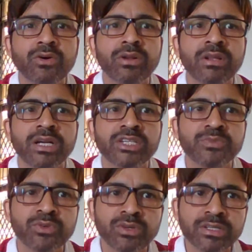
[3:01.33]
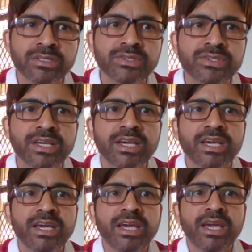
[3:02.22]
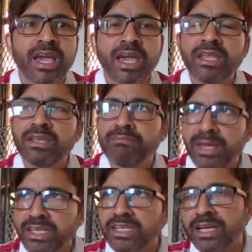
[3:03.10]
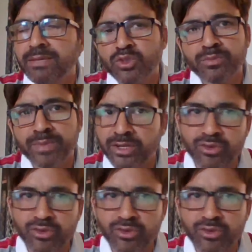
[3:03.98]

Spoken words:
on large boulders, and many times on bedrock.